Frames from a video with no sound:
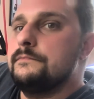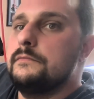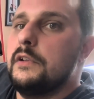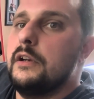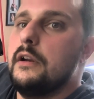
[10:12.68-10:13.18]

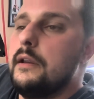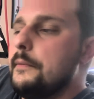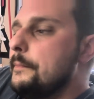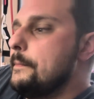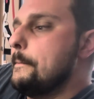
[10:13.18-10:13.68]
All right,
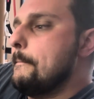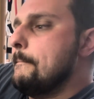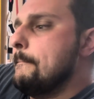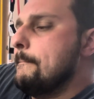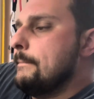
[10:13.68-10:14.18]

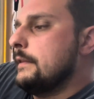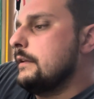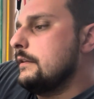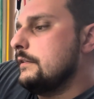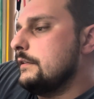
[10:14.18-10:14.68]

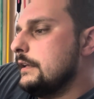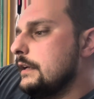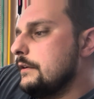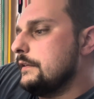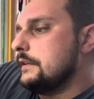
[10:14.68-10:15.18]

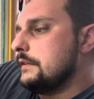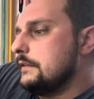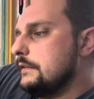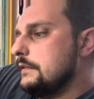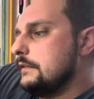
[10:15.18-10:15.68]
now that
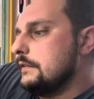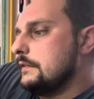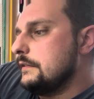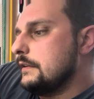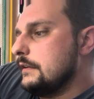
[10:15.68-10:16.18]

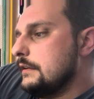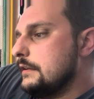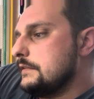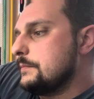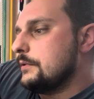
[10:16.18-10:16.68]

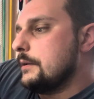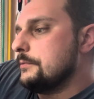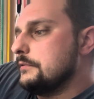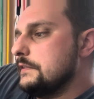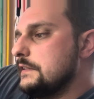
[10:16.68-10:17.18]
that's
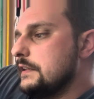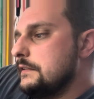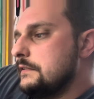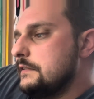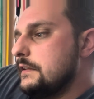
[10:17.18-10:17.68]
properly
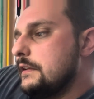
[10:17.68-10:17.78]
tightened.